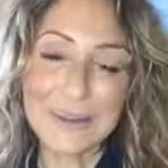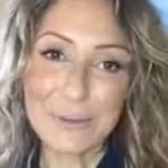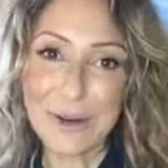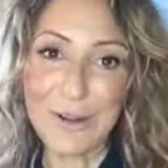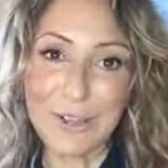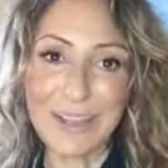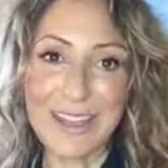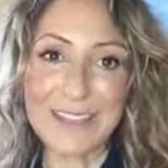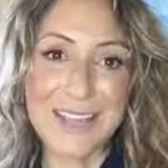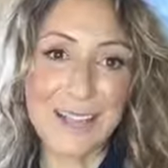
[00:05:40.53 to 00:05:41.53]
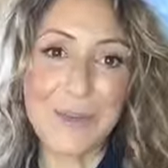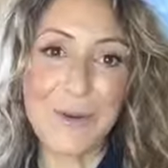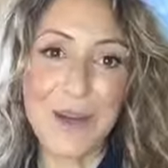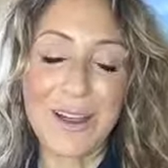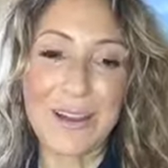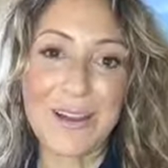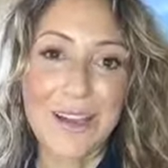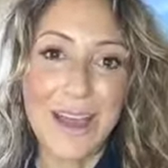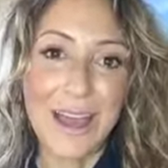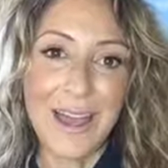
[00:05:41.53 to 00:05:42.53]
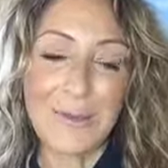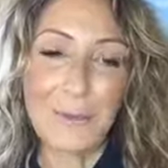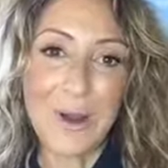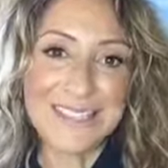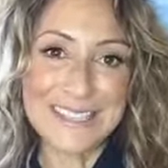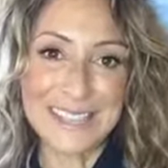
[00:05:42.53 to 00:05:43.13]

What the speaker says: What are the things that you are wanting?